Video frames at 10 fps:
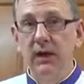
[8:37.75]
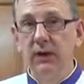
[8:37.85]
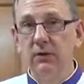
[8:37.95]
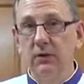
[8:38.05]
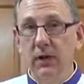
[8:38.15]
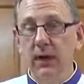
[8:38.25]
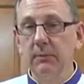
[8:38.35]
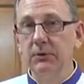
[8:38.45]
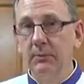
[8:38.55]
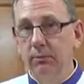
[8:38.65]
and you're
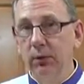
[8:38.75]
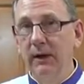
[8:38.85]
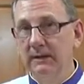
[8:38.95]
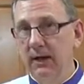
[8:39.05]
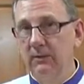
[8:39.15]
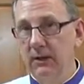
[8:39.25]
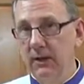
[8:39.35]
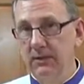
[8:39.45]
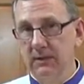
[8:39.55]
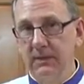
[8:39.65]
liable to break down the
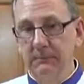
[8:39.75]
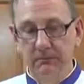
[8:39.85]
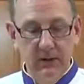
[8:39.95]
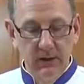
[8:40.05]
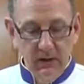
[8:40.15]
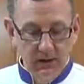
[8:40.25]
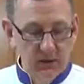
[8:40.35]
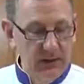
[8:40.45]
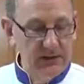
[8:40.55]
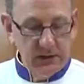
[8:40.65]
icing.
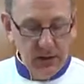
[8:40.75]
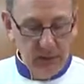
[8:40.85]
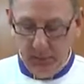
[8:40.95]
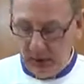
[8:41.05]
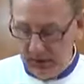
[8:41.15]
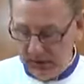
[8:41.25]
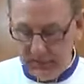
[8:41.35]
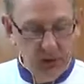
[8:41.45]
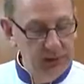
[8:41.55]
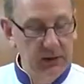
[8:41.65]
So let's start by putting this
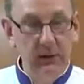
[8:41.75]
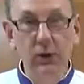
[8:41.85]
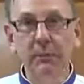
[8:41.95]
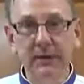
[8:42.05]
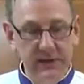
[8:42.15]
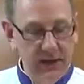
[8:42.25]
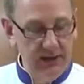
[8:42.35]
butter in, a little piece at a